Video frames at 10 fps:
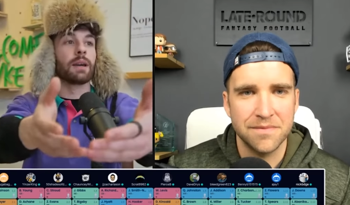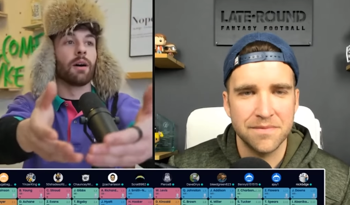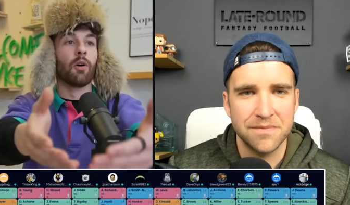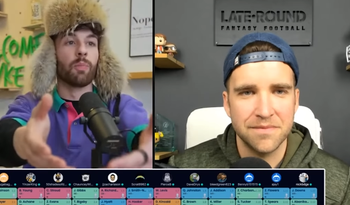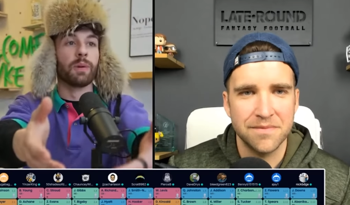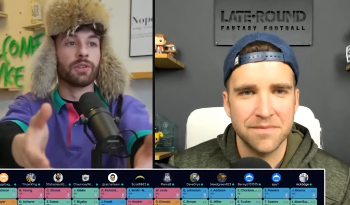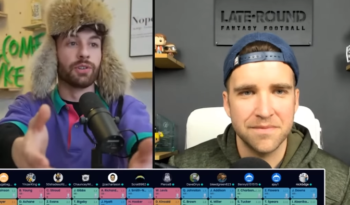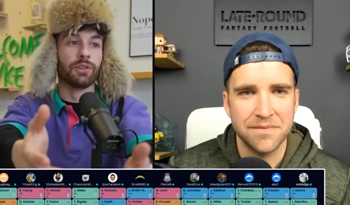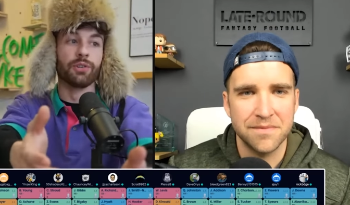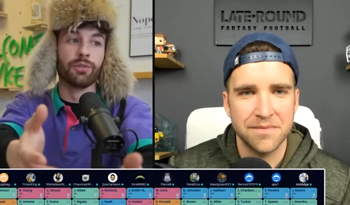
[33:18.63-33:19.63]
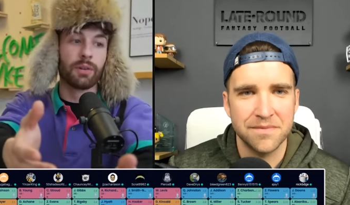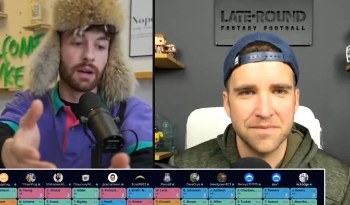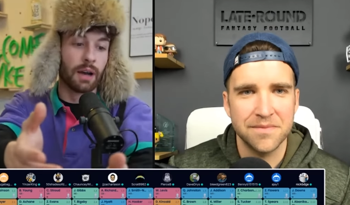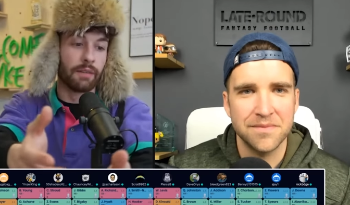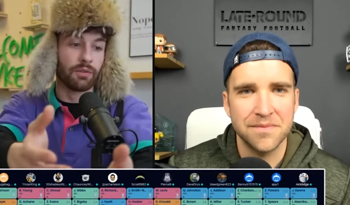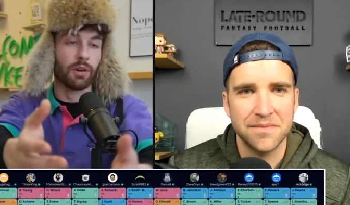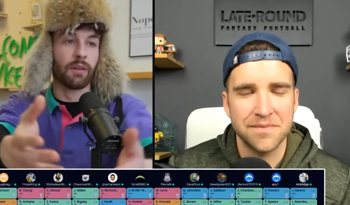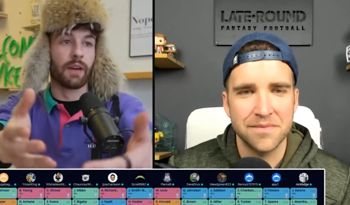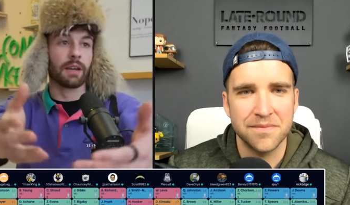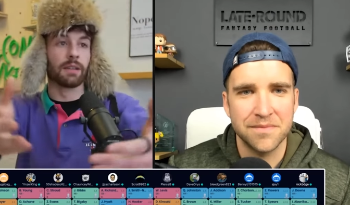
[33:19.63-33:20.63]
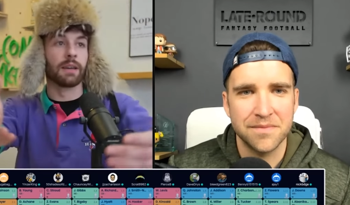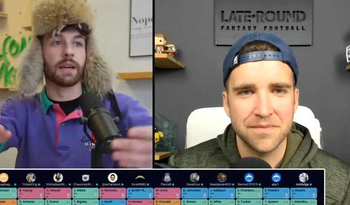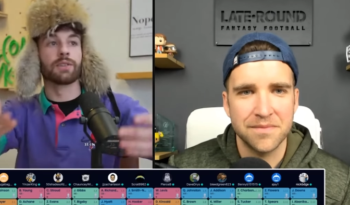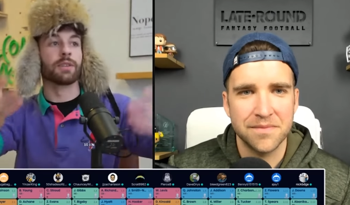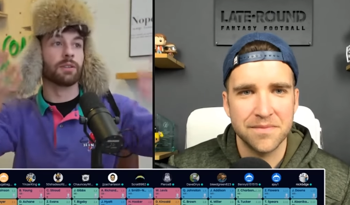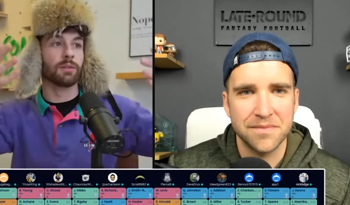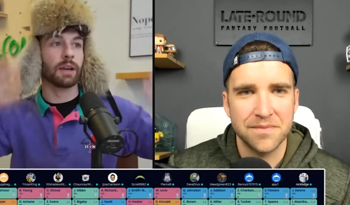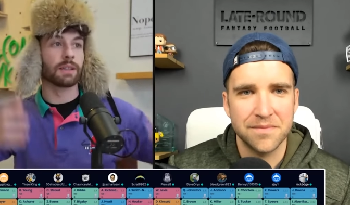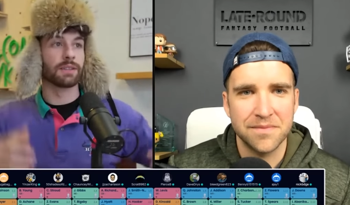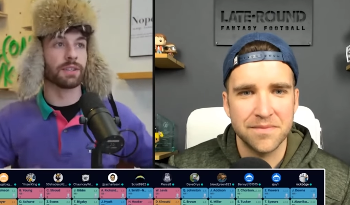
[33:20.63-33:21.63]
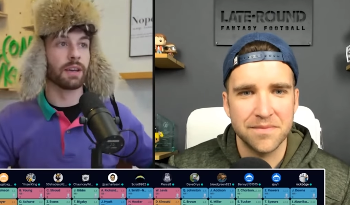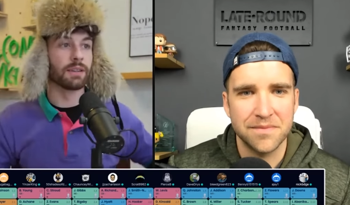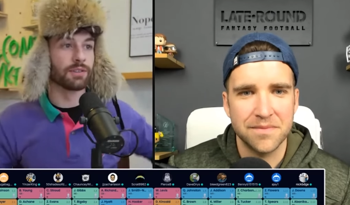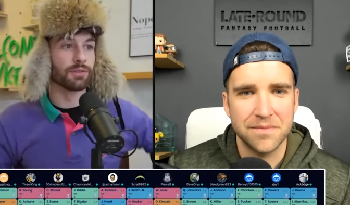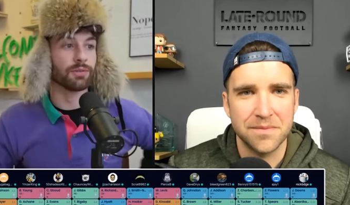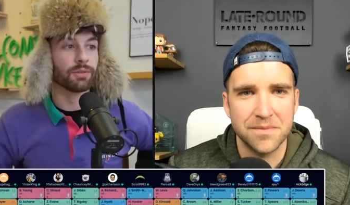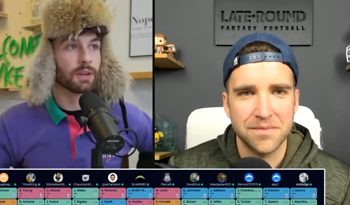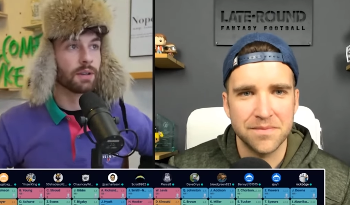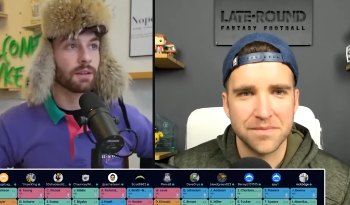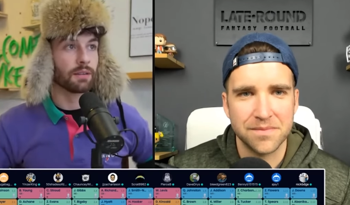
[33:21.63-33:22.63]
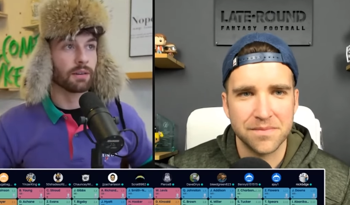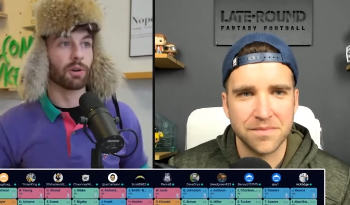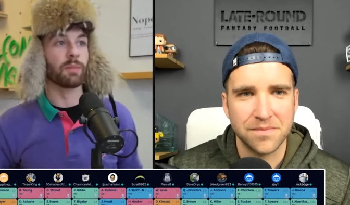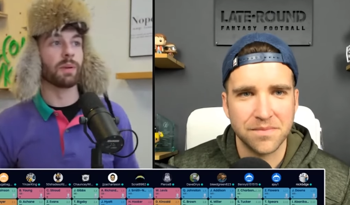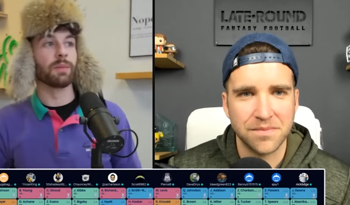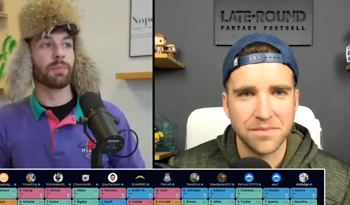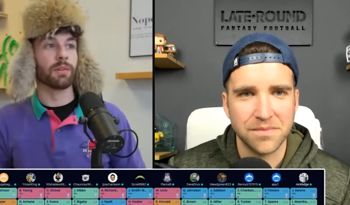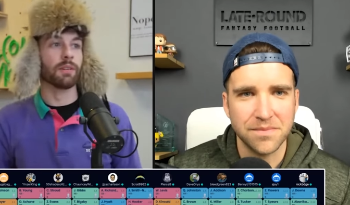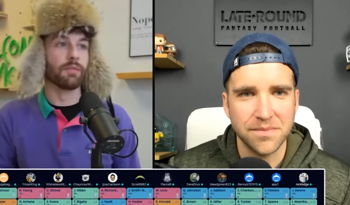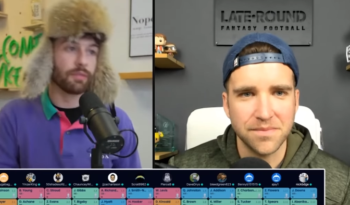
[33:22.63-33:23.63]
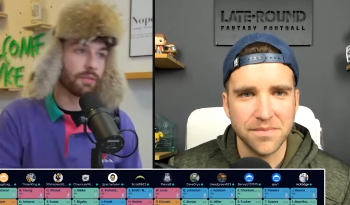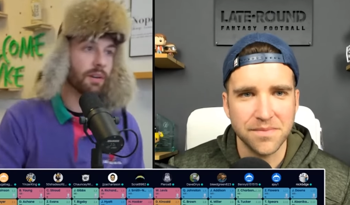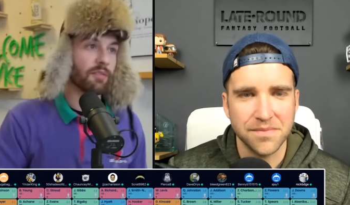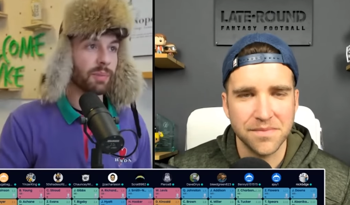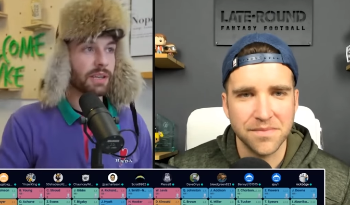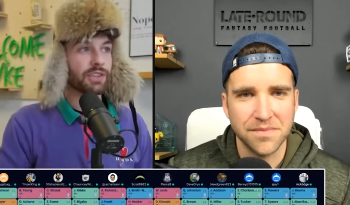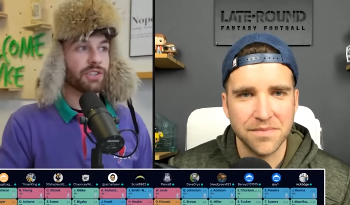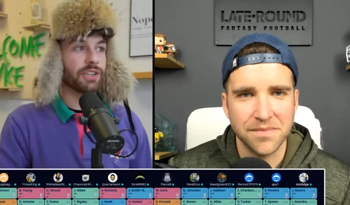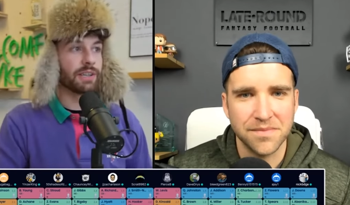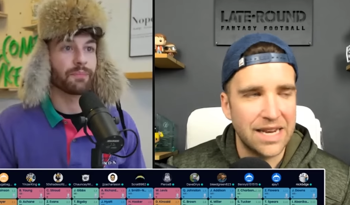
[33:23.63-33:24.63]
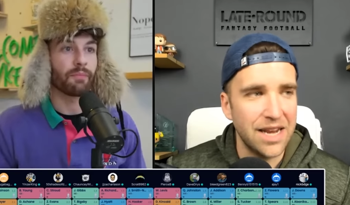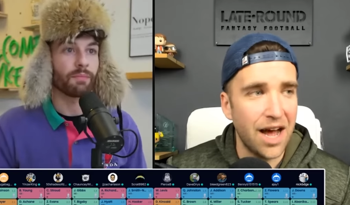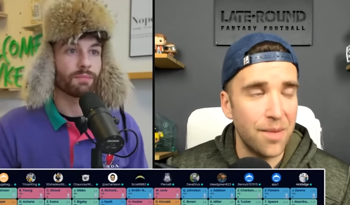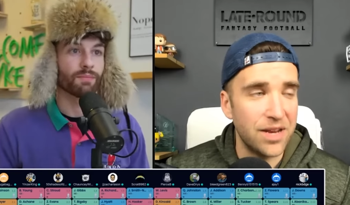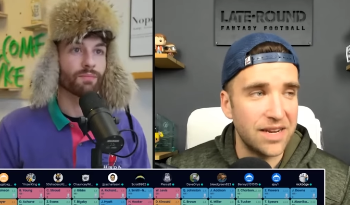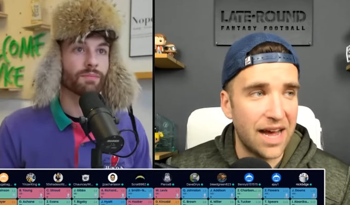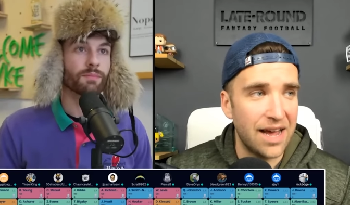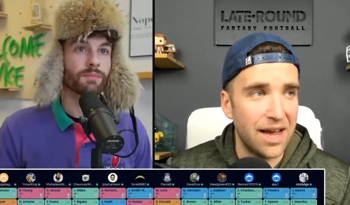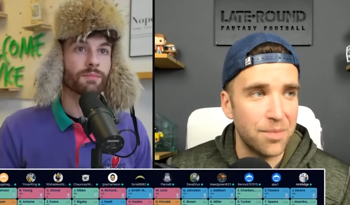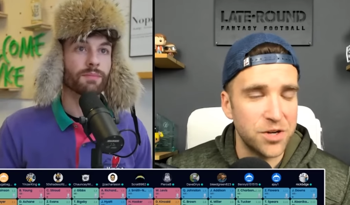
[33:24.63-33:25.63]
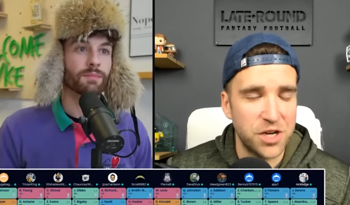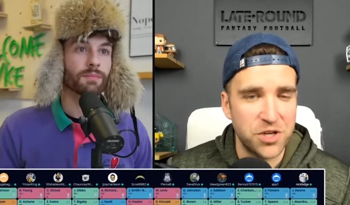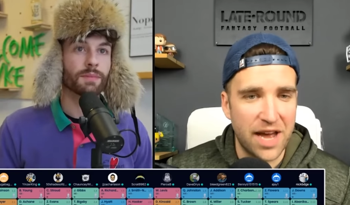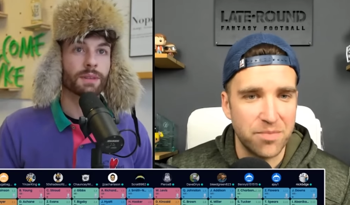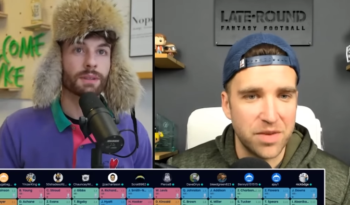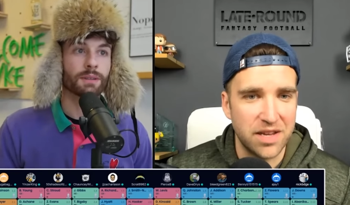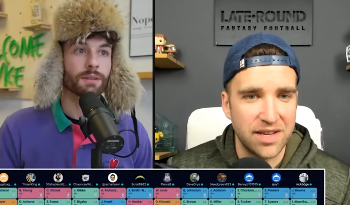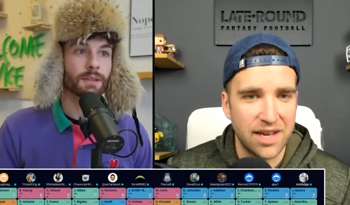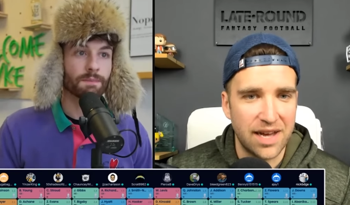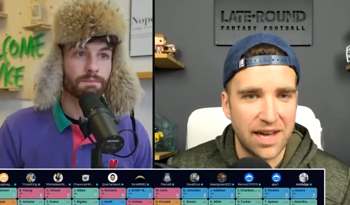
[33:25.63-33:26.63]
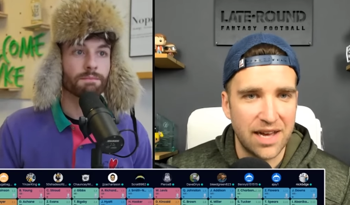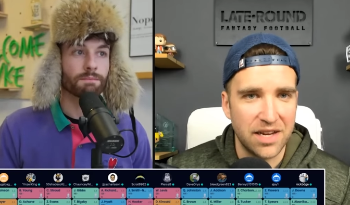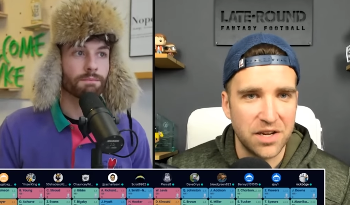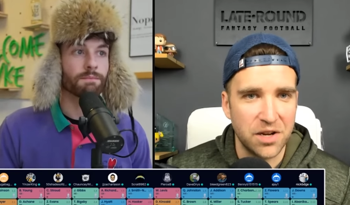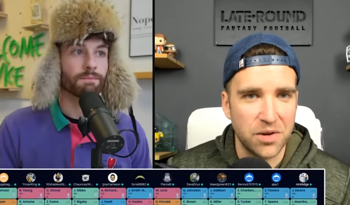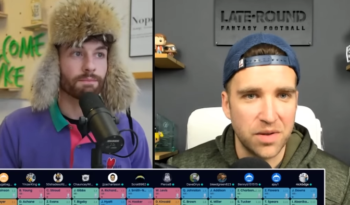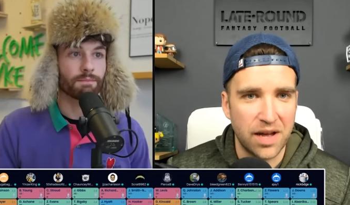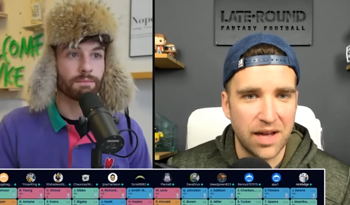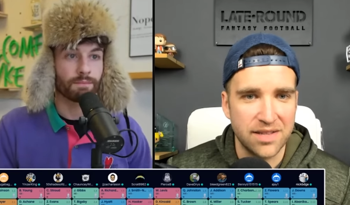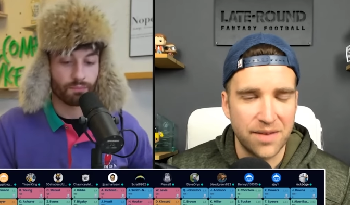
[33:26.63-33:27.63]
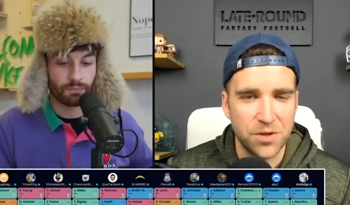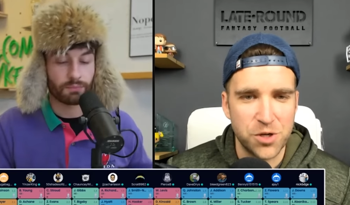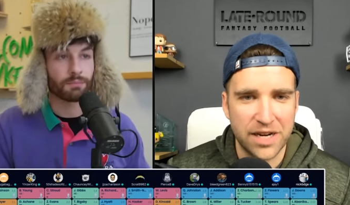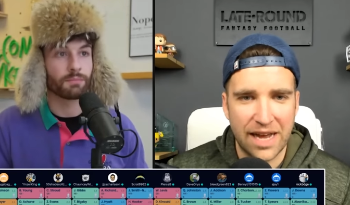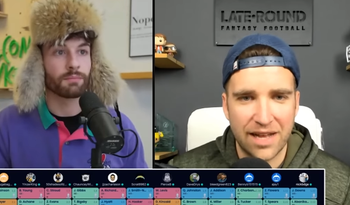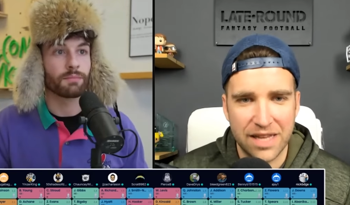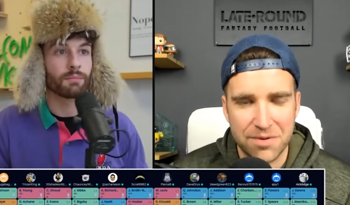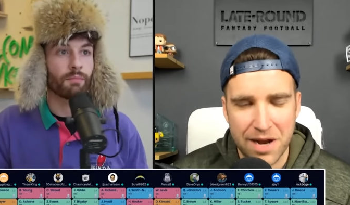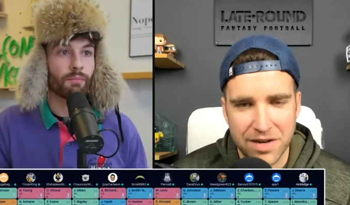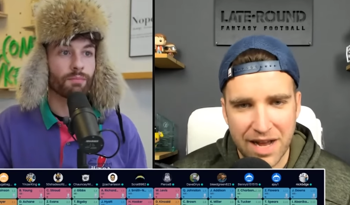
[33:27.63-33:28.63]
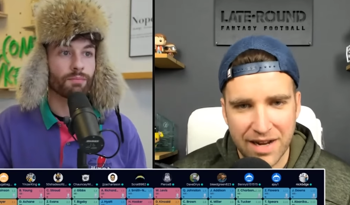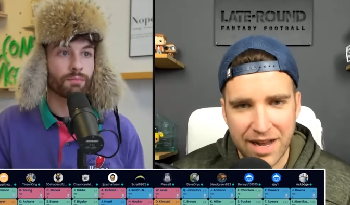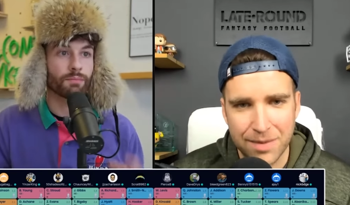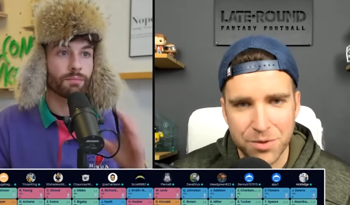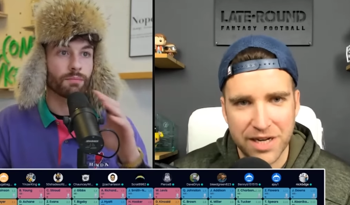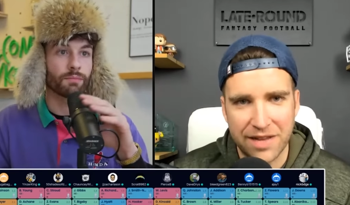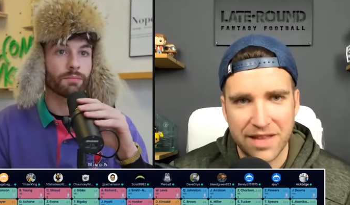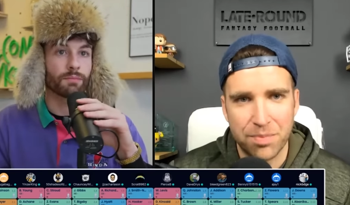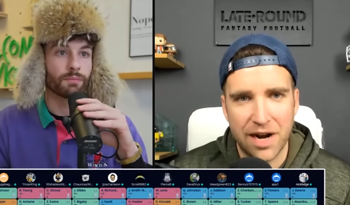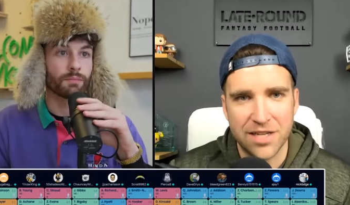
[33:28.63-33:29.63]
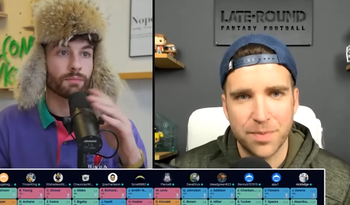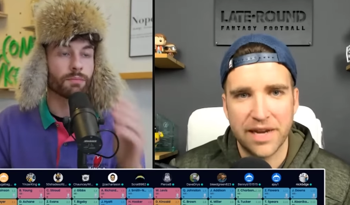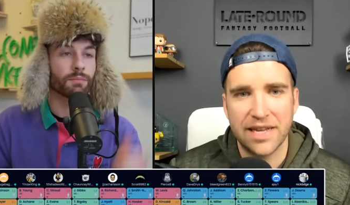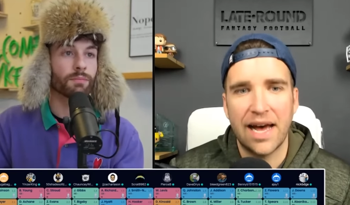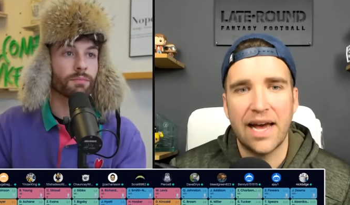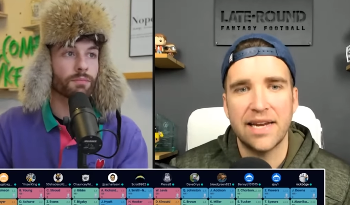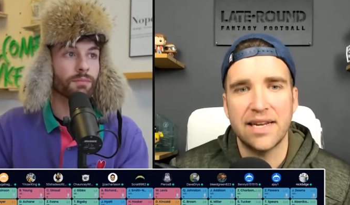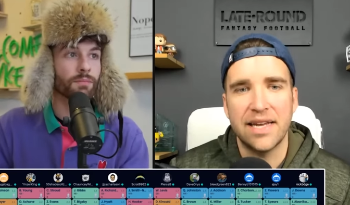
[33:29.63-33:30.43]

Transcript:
Speaker 1: open to you. Uh, if you have anything else that you'd like to say to the great people of of BDG.
Speaker 2: No, I mean I, I appreciate you having me. Uh, you know, uh, definitely check out lateround.com. Check out that prospect guide.